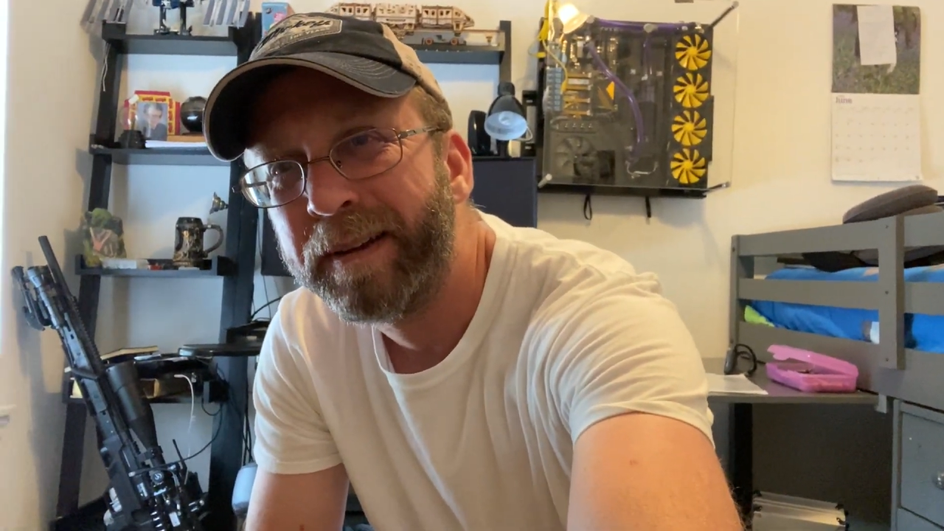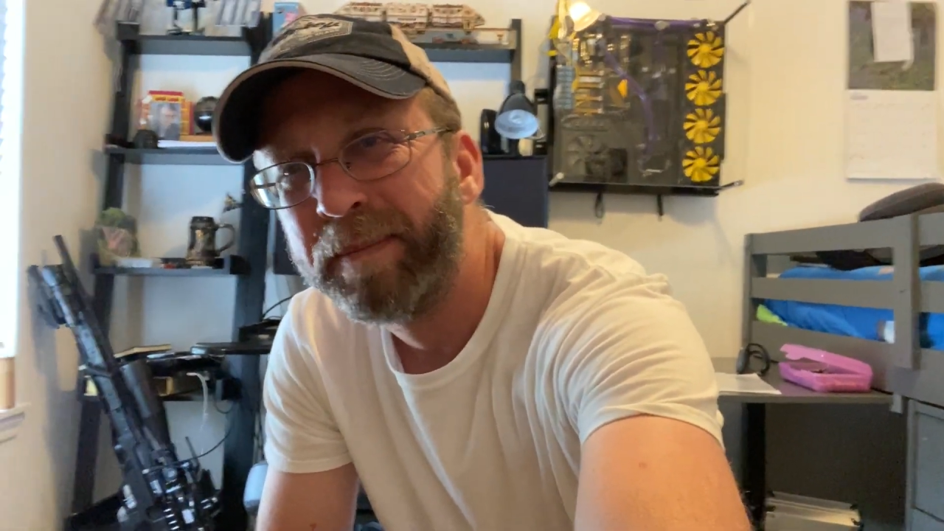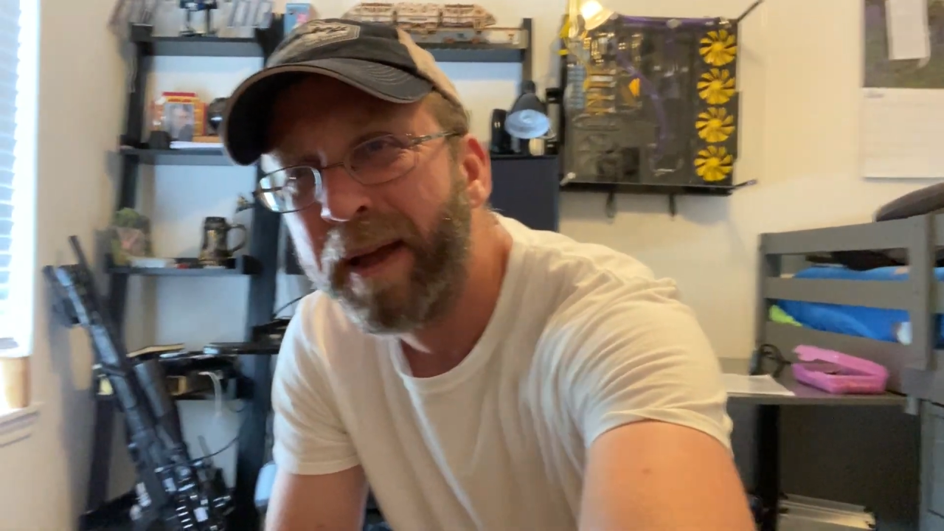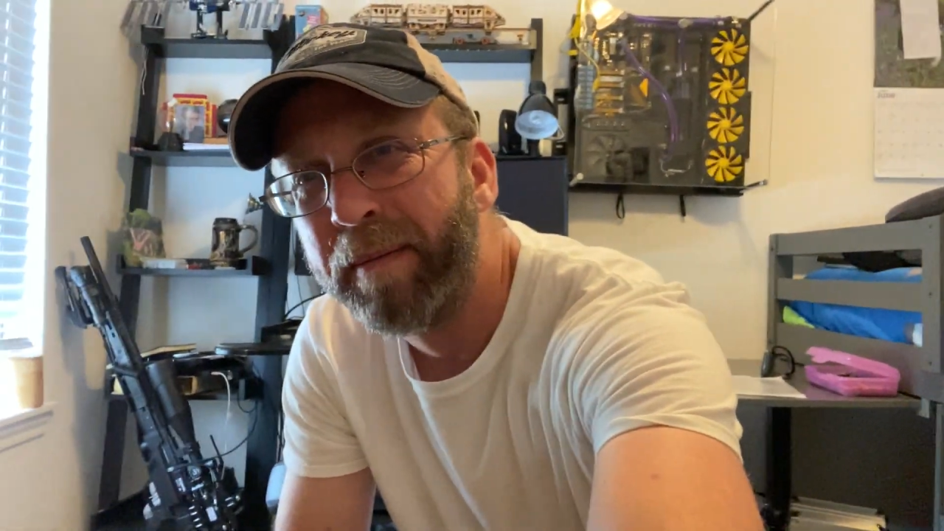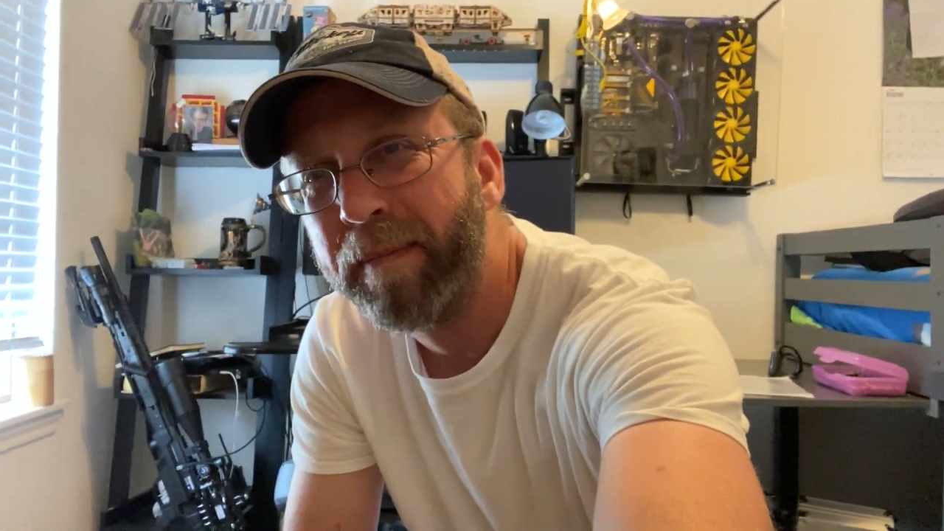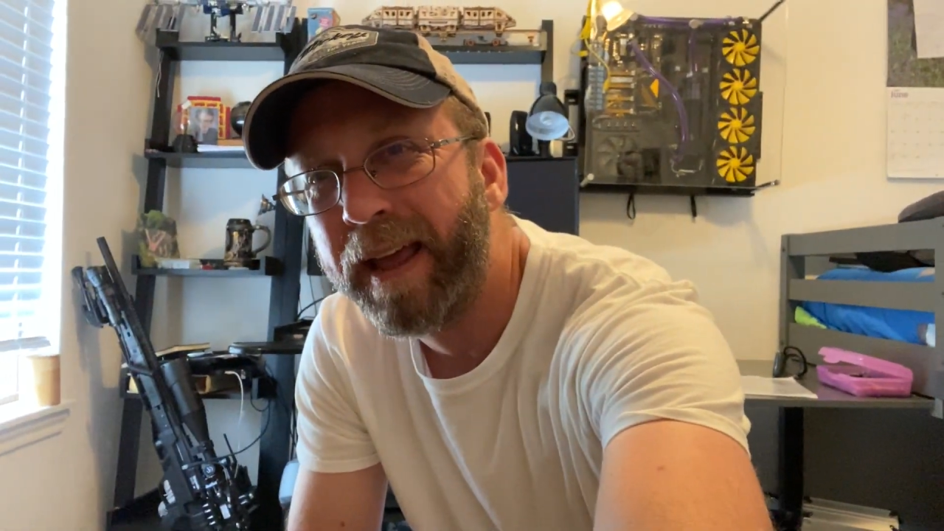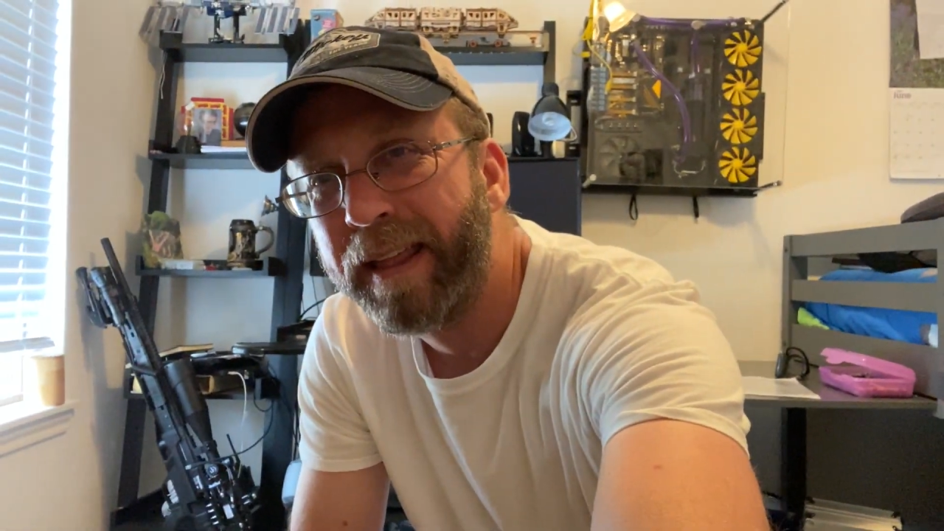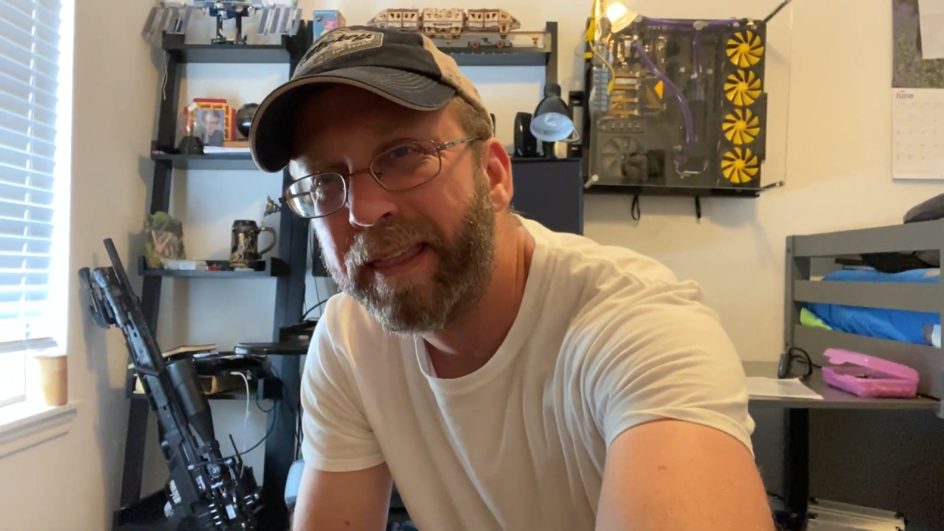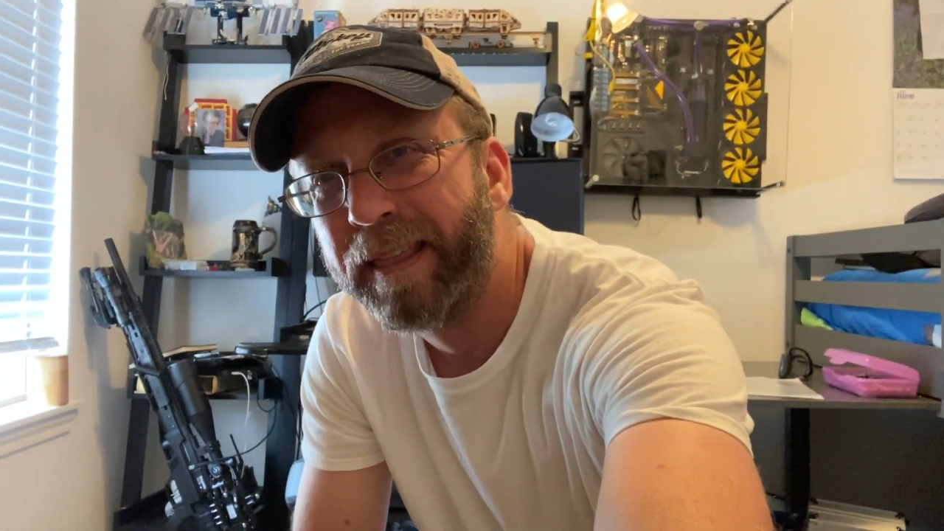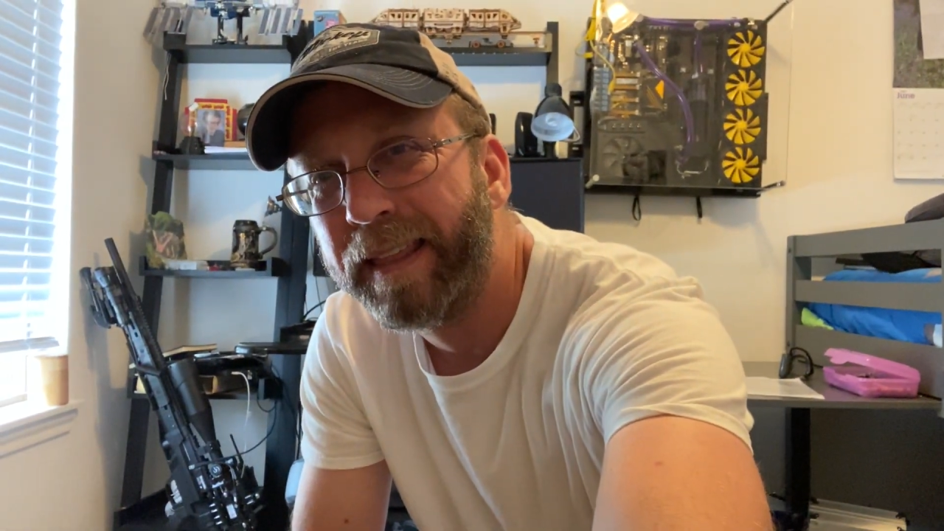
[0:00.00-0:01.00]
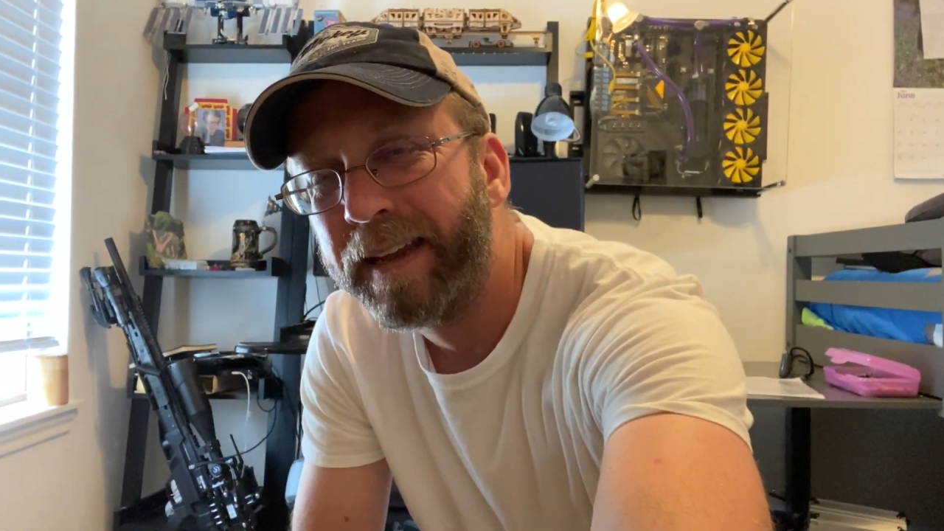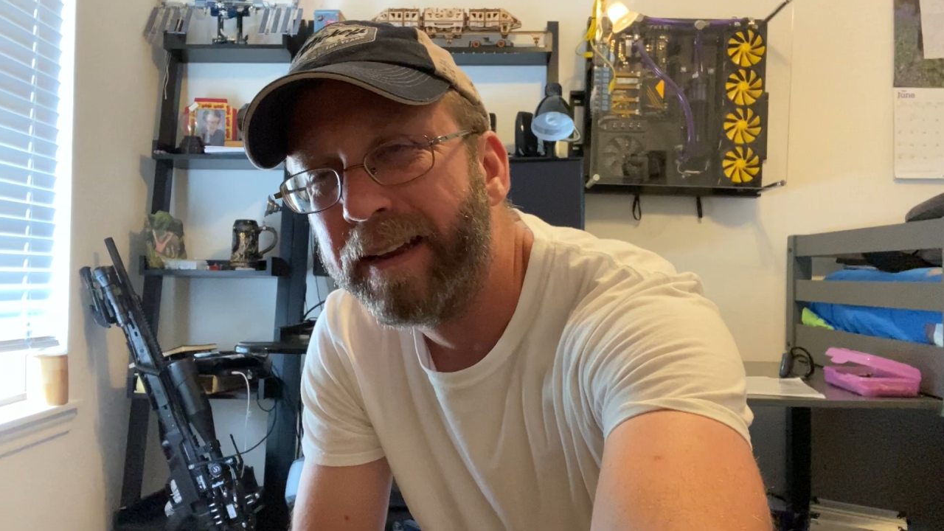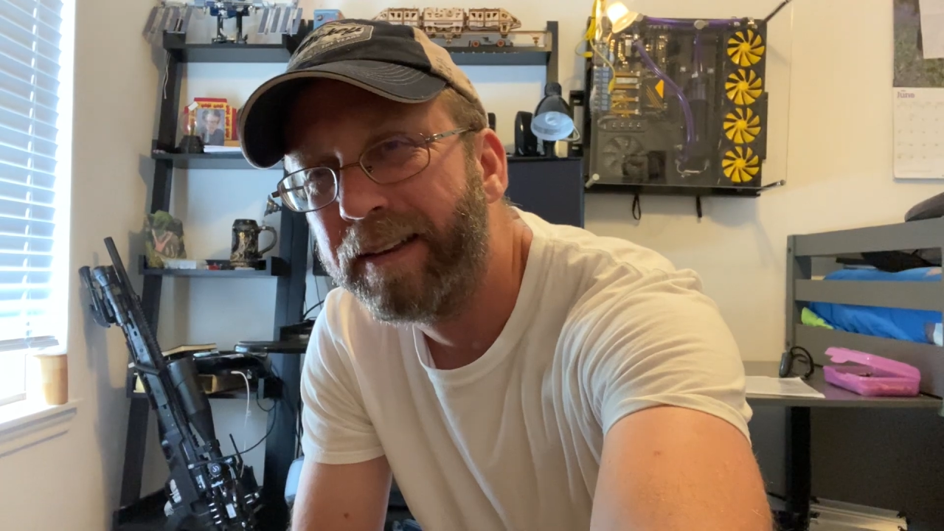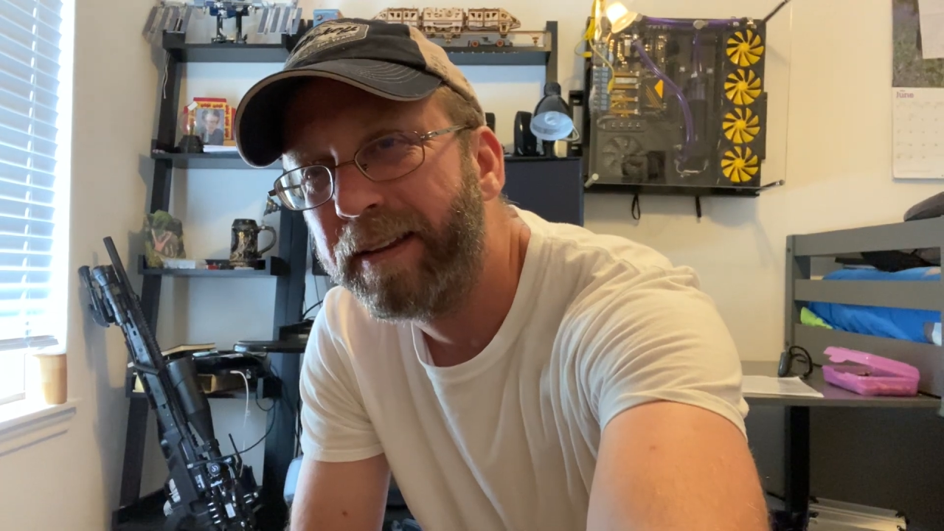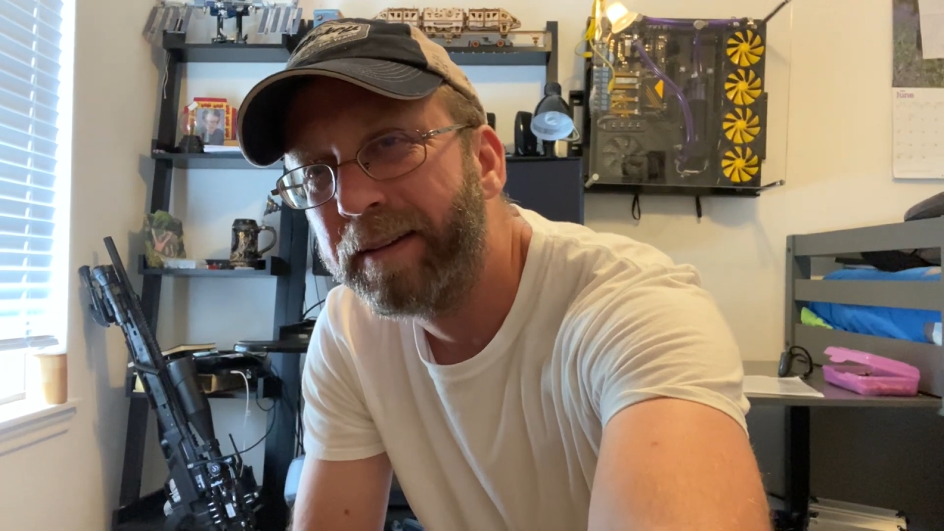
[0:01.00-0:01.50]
my mathlete